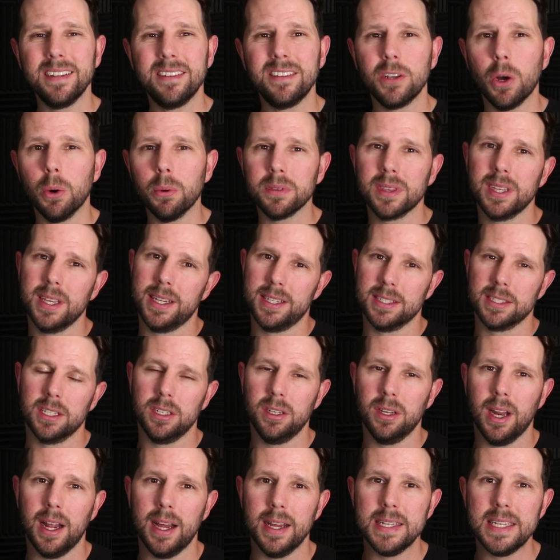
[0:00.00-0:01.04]
don't think is a
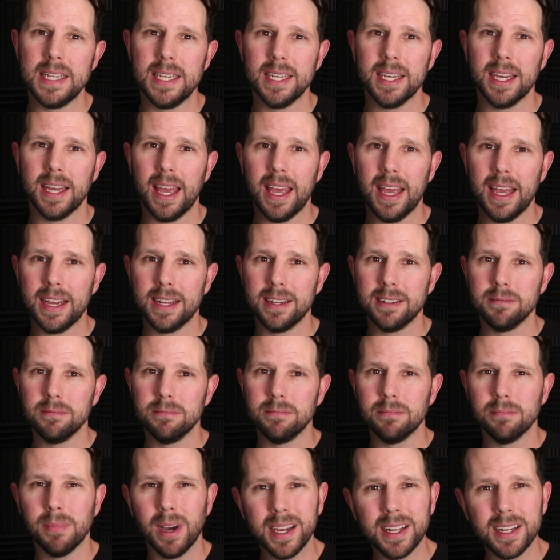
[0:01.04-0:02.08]
good idea
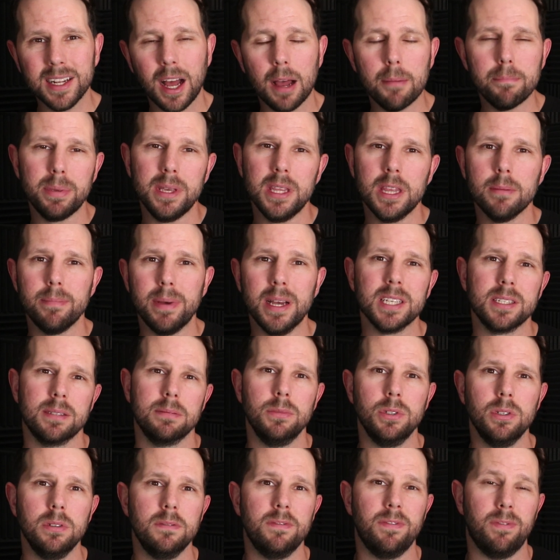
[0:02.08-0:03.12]
and might not be the best
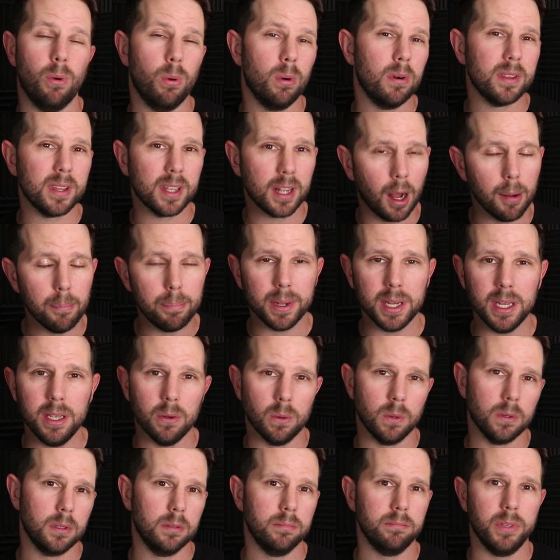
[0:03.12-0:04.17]
move for the company
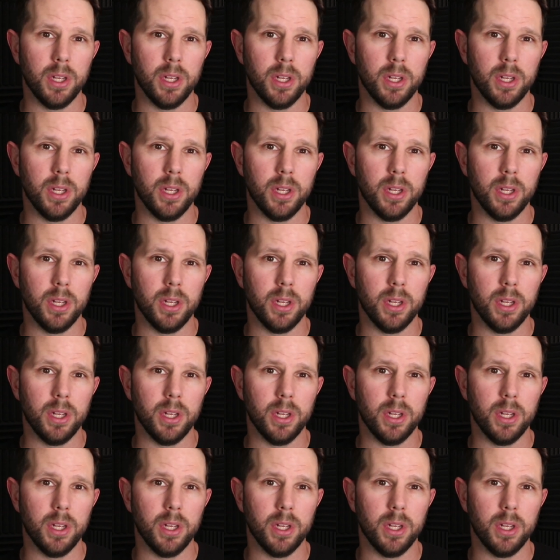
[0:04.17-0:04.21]
or,